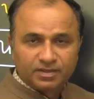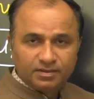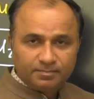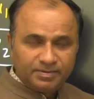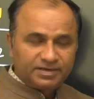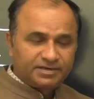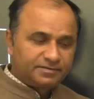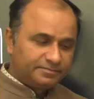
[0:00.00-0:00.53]

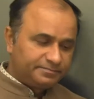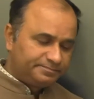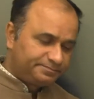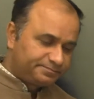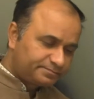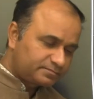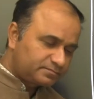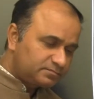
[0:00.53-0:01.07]
But
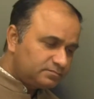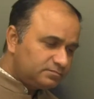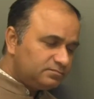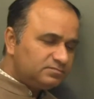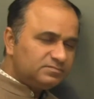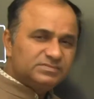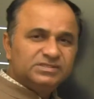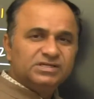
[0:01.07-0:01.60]

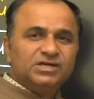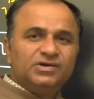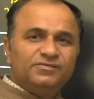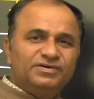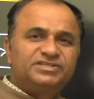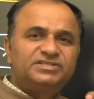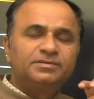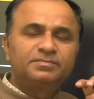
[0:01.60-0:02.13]

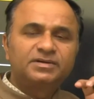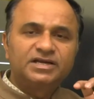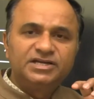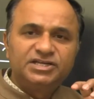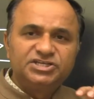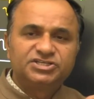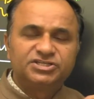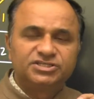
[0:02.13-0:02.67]
with some
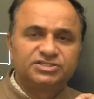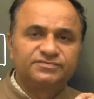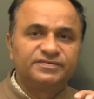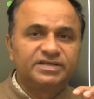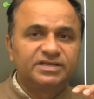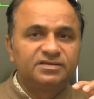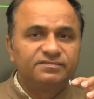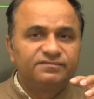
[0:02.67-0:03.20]
conditions, we
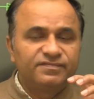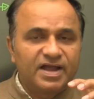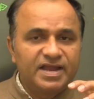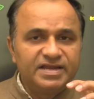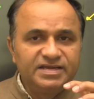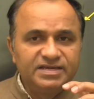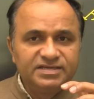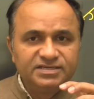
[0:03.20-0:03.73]
can
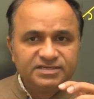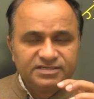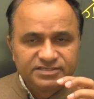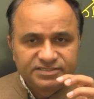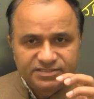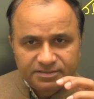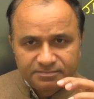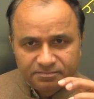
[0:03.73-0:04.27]
find
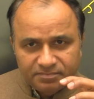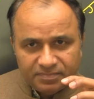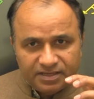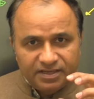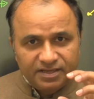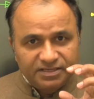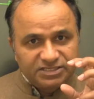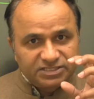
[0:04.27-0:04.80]
some
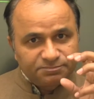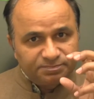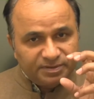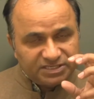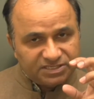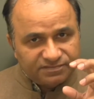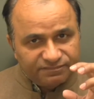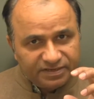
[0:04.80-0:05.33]

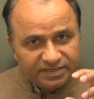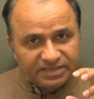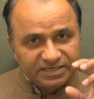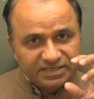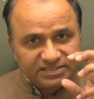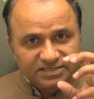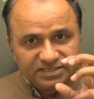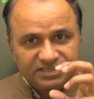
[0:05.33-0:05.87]
specific
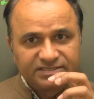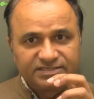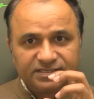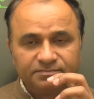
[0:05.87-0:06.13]
results.